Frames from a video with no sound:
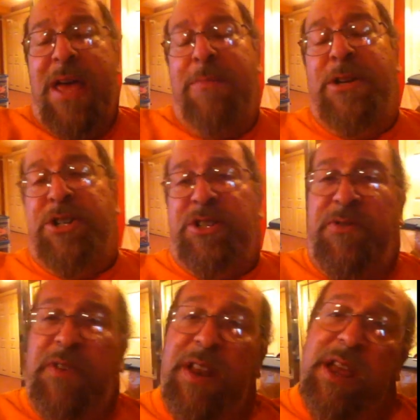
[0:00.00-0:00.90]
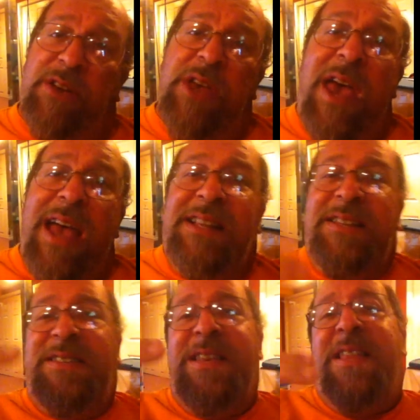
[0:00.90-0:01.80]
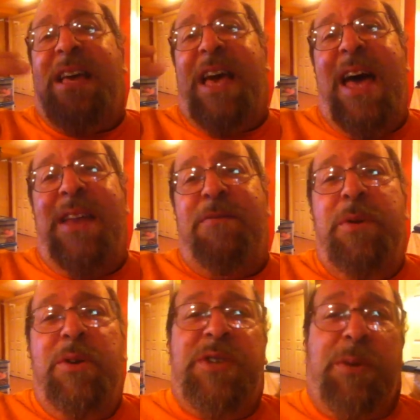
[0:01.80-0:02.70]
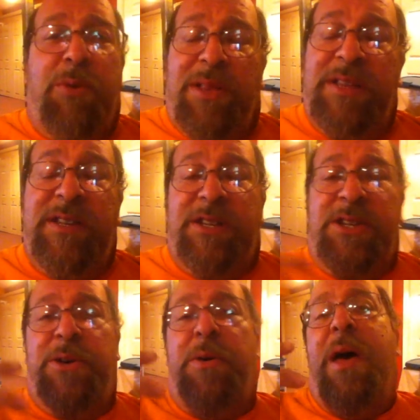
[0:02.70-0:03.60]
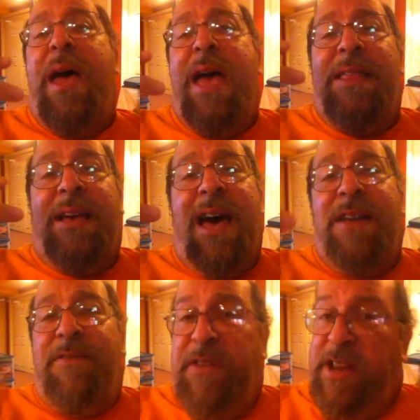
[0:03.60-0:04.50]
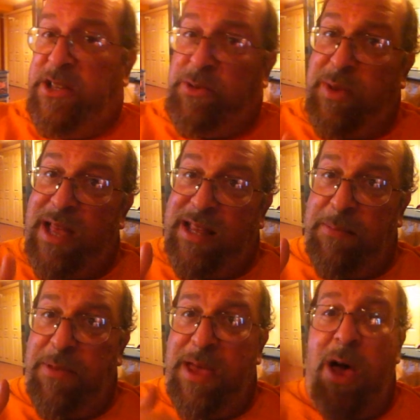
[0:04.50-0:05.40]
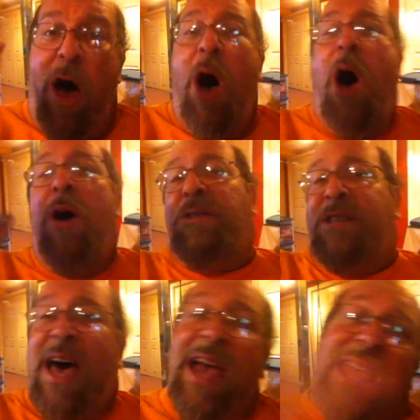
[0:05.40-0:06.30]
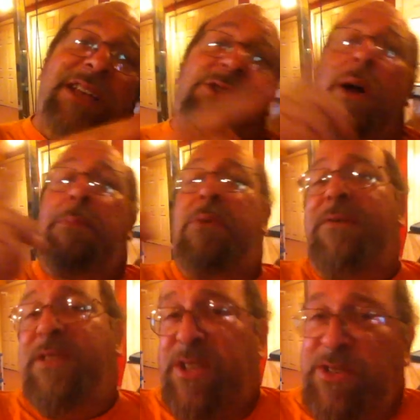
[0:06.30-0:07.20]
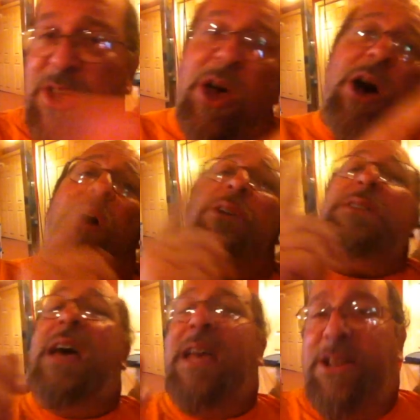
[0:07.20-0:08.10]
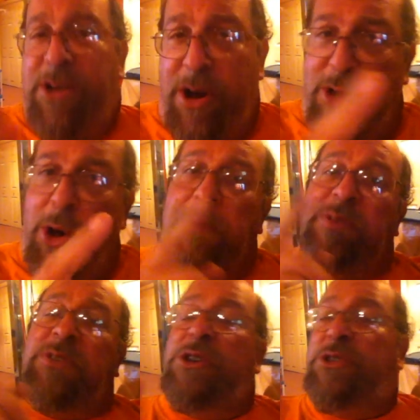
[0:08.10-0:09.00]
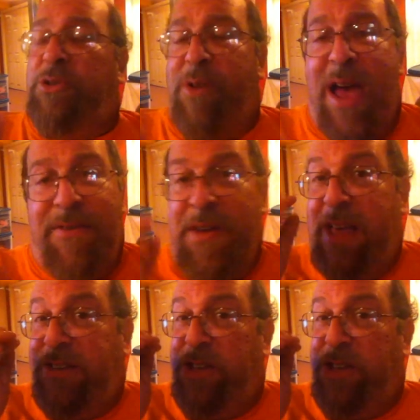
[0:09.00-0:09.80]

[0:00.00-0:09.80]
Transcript: images, videos, and to see the kind of music we're listening to and the kind of videos we like to play, all tying into our preferences, all tying into our open social graph.